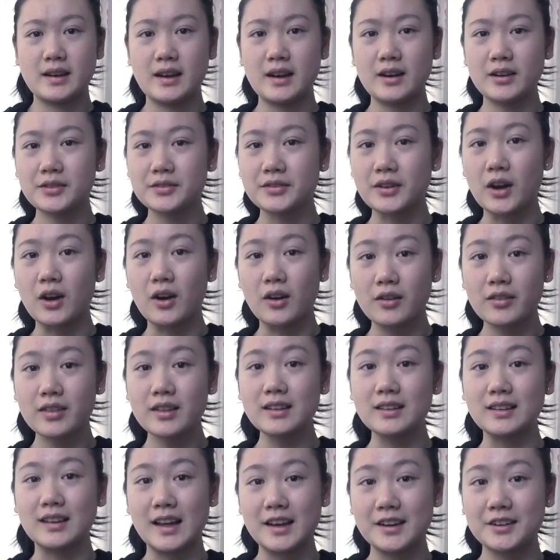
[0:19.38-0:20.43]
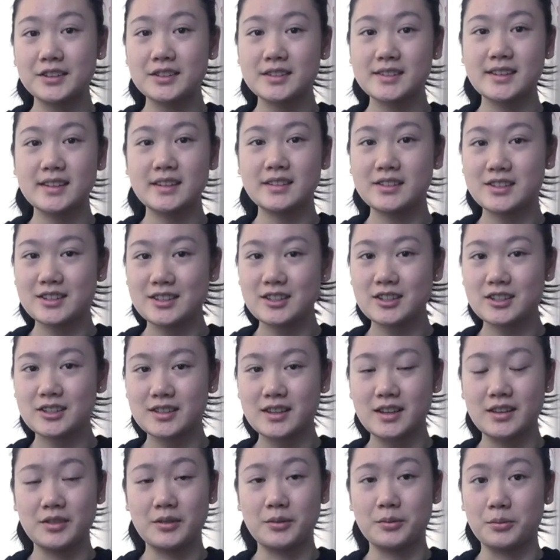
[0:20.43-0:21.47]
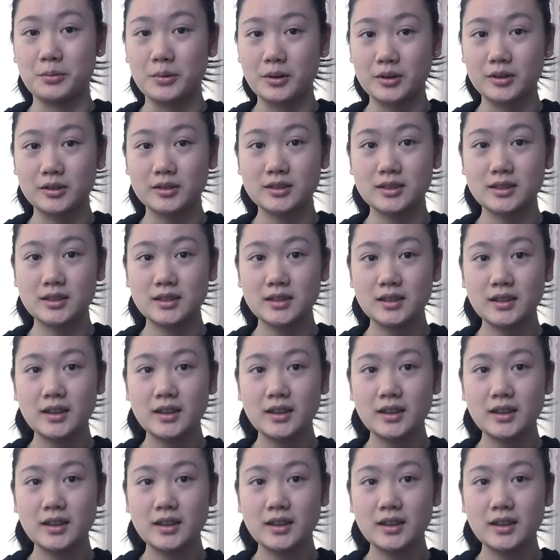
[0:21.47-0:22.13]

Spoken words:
Out of all the letters and digits in the world,